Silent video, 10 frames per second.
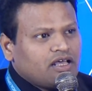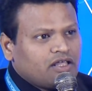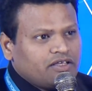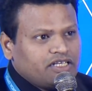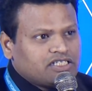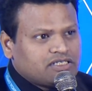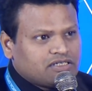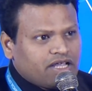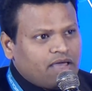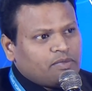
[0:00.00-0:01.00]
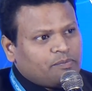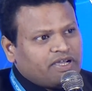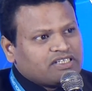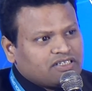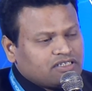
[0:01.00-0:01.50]
each time the
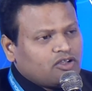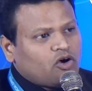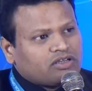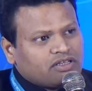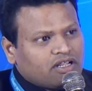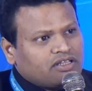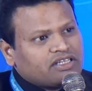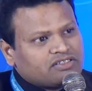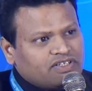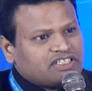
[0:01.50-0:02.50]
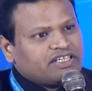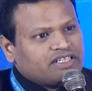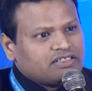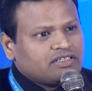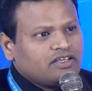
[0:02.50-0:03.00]
patient, doctor or nurse will change,